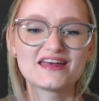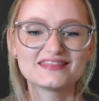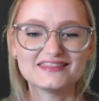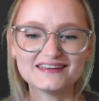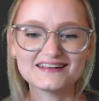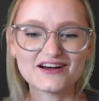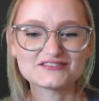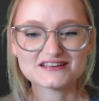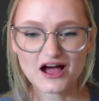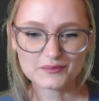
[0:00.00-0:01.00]
Then
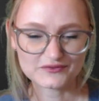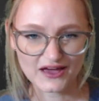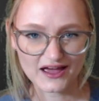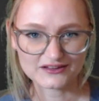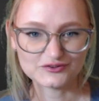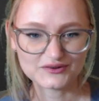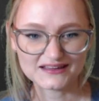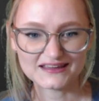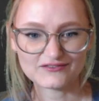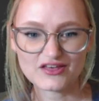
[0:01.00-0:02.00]
on top of that, you
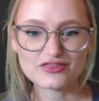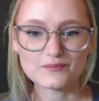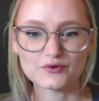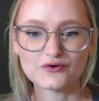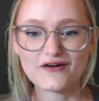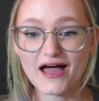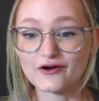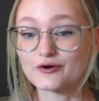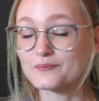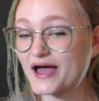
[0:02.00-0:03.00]
can give it the move
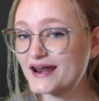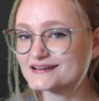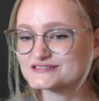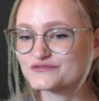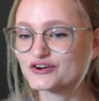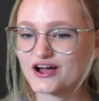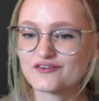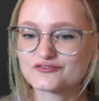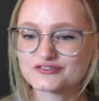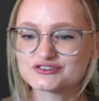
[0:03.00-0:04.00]
Acrobatics for
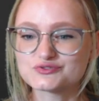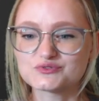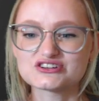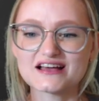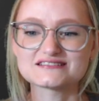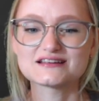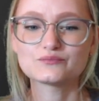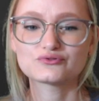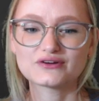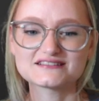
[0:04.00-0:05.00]
coverage, which has an
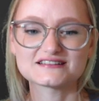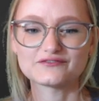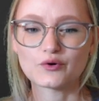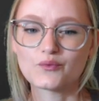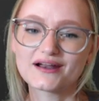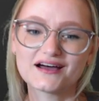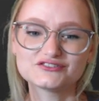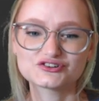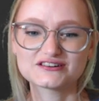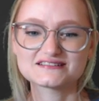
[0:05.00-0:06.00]
impressive
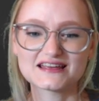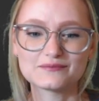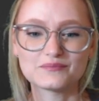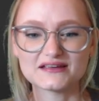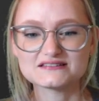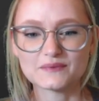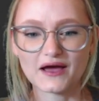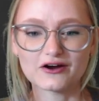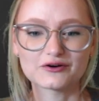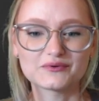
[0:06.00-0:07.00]
110 base
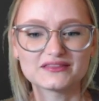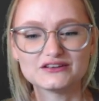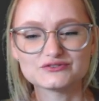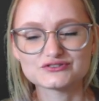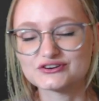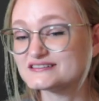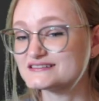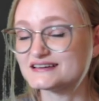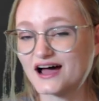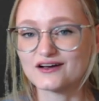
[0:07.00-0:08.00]
power when the user is
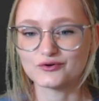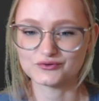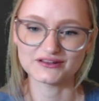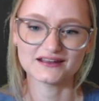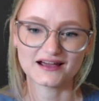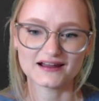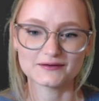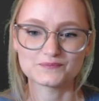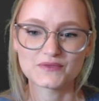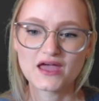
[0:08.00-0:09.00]
not holding an
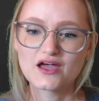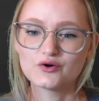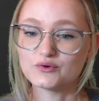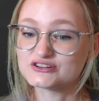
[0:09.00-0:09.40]
item, which